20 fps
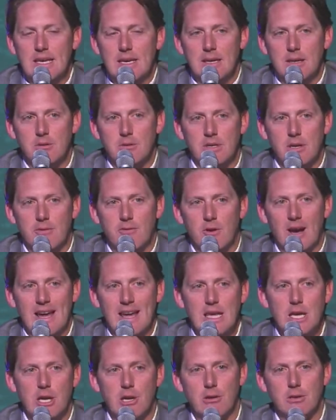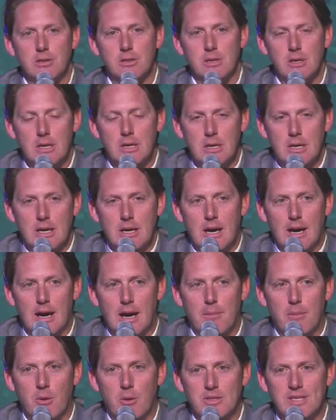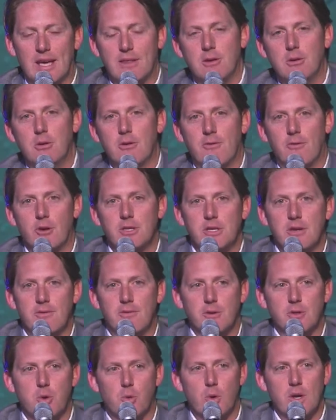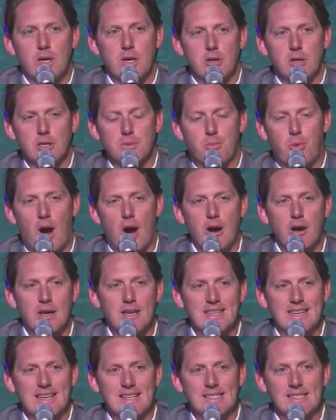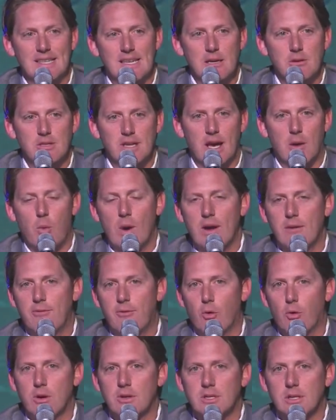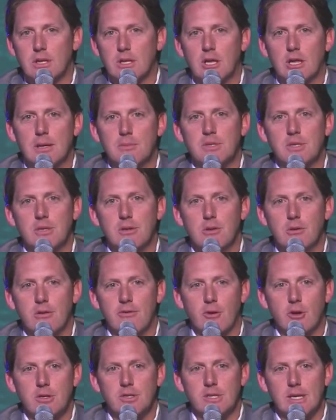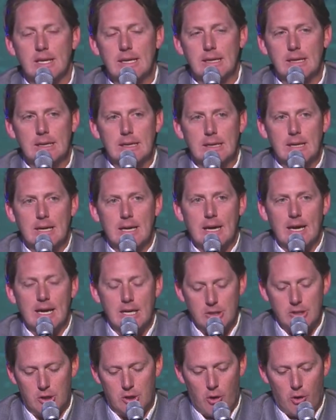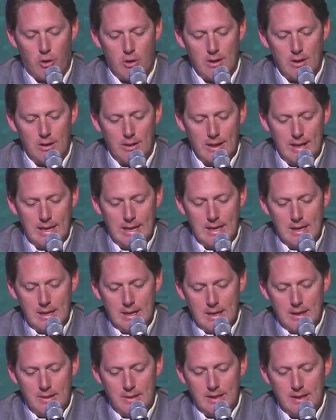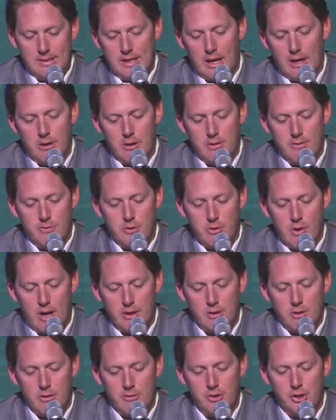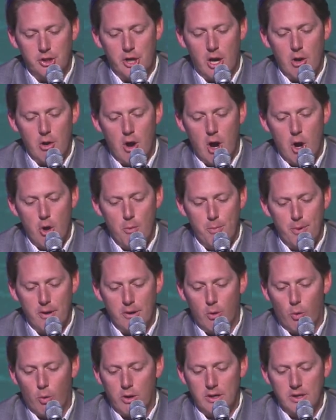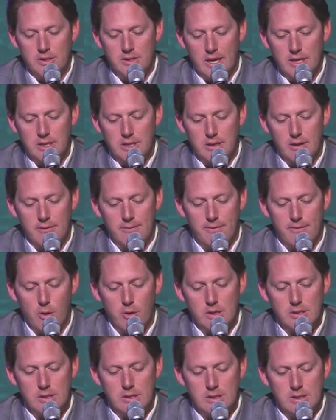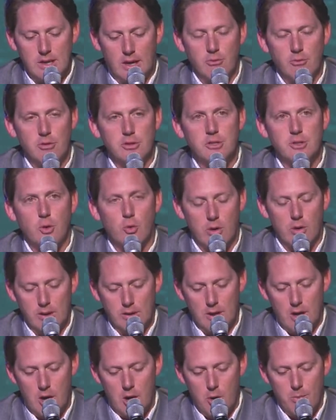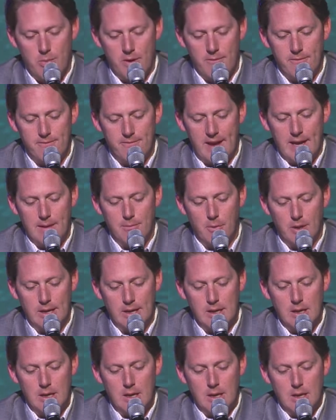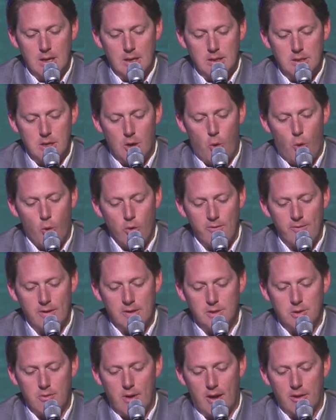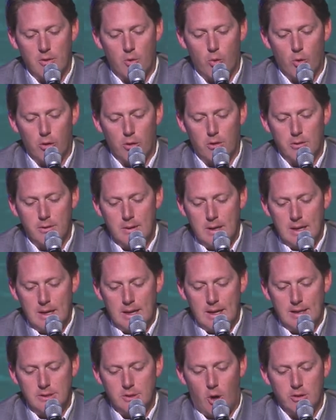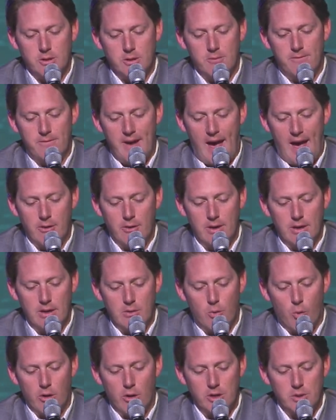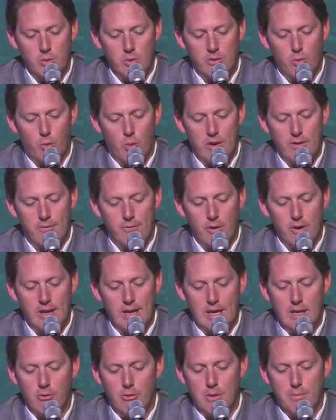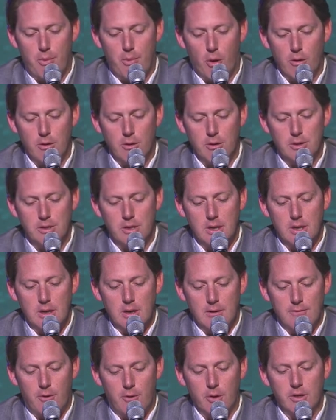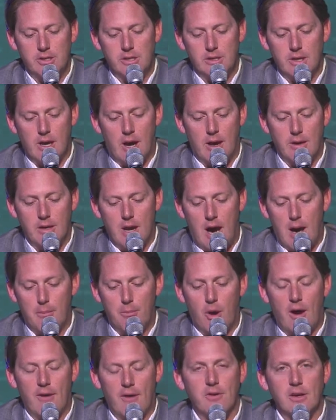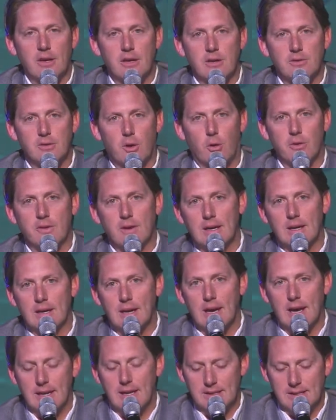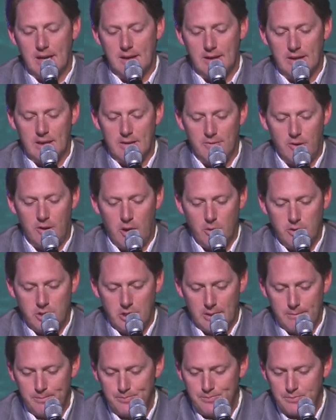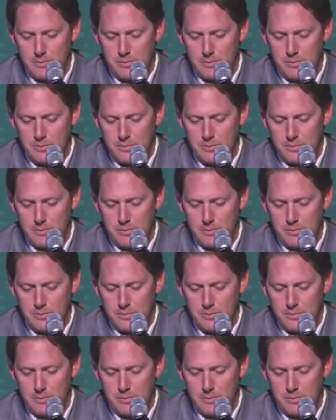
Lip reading: He was there for 8 years. But was at the university for 20 years. Prior to Tennessee, he was at Wake Forest and Clemson University. He is currently the executive director of Show Hope, an organization that focuses on restoring the hope of family to orphans around the world. And he's also founded and works with Winfred-Henry Partners, focusing on nonprofit consulting and executive coaching.